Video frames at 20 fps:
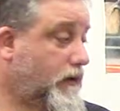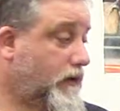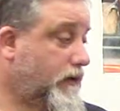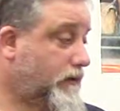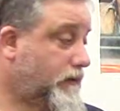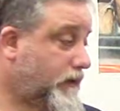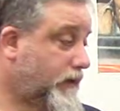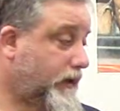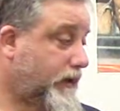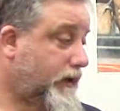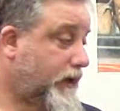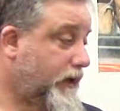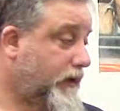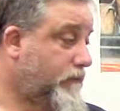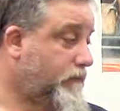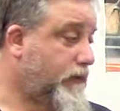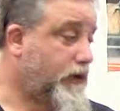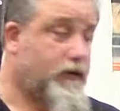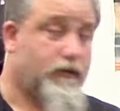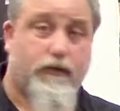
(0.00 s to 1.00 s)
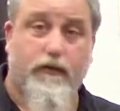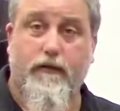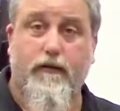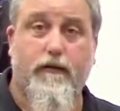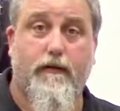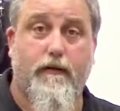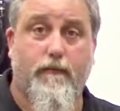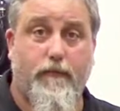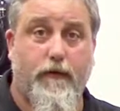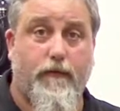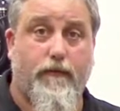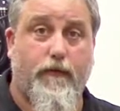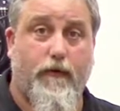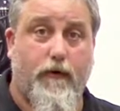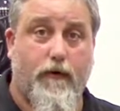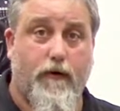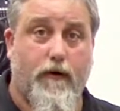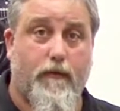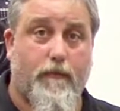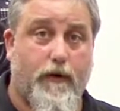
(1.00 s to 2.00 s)
And like I had mentioned
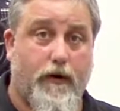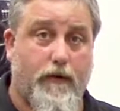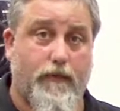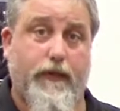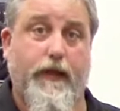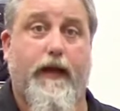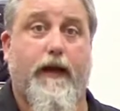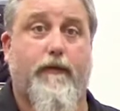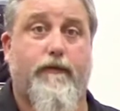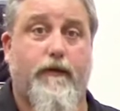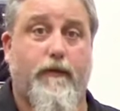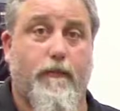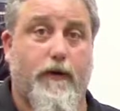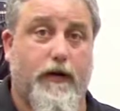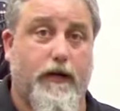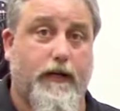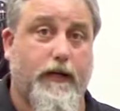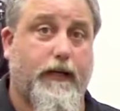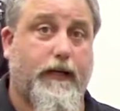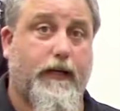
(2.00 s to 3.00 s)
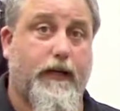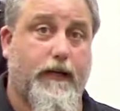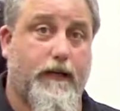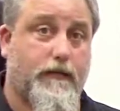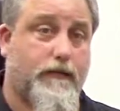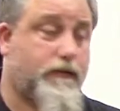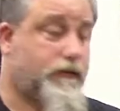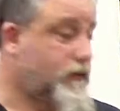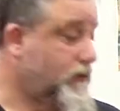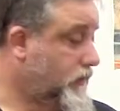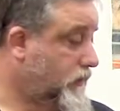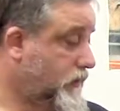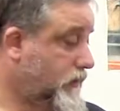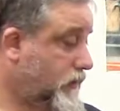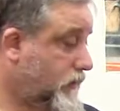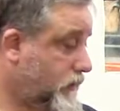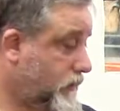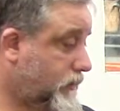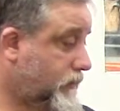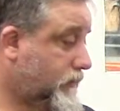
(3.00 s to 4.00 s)
before about the aftermarket kits,
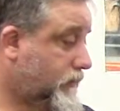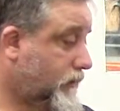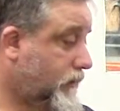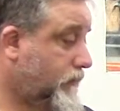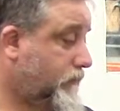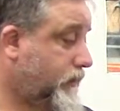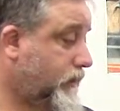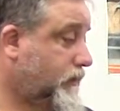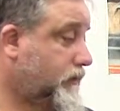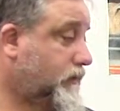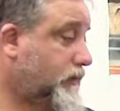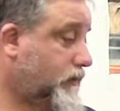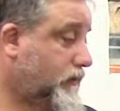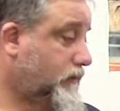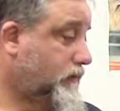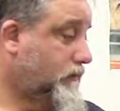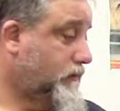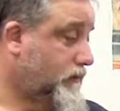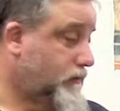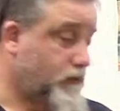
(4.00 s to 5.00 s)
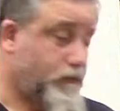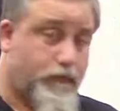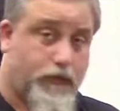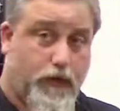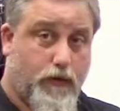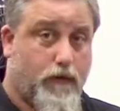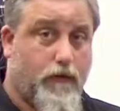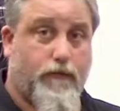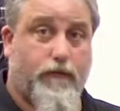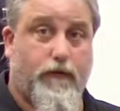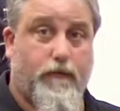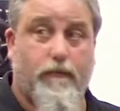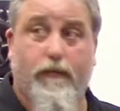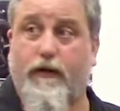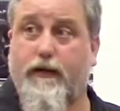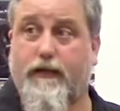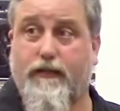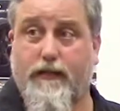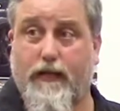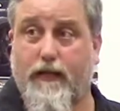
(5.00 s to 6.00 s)
this company sells, it's a beautiful
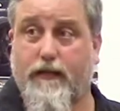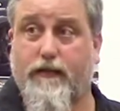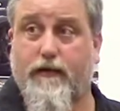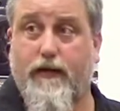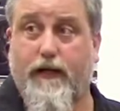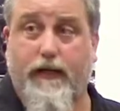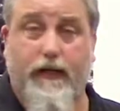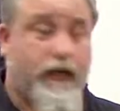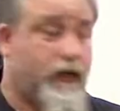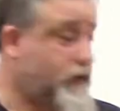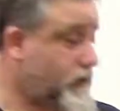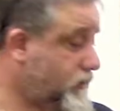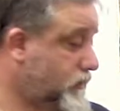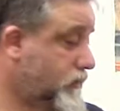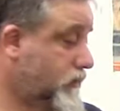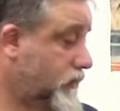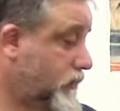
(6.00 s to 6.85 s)
accessory kit.